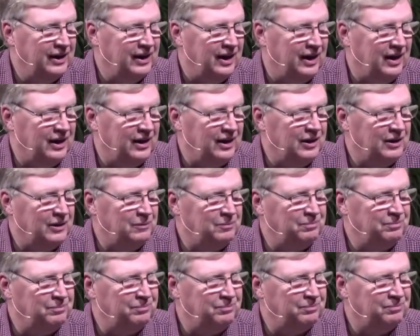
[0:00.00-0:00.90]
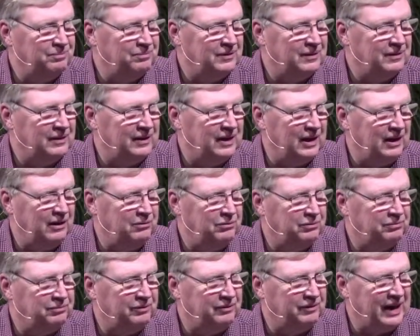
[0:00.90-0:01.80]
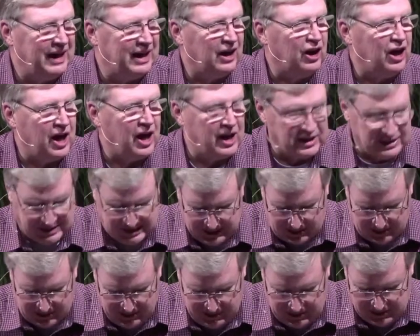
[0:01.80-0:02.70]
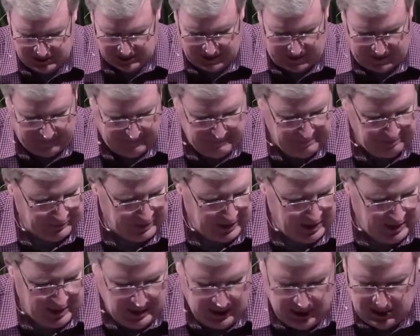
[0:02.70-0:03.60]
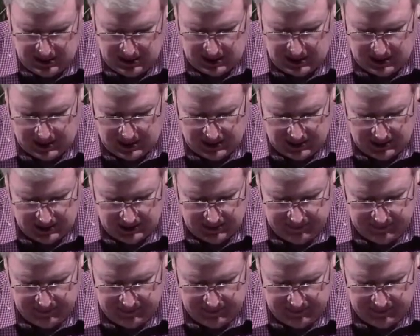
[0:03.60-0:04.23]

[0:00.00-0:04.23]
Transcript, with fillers: Um, they've had a lot of sickness, and uh,